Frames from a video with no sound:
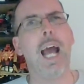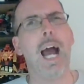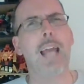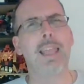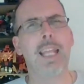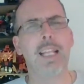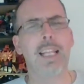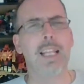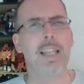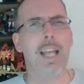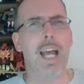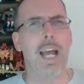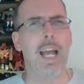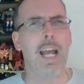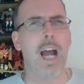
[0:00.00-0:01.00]
I think that
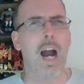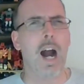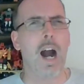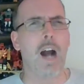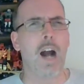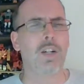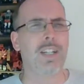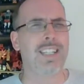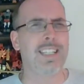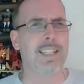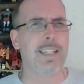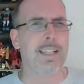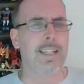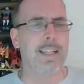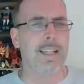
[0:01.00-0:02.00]
they are
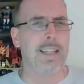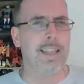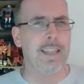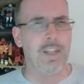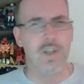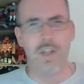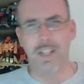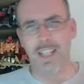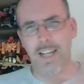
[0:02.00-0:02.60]
just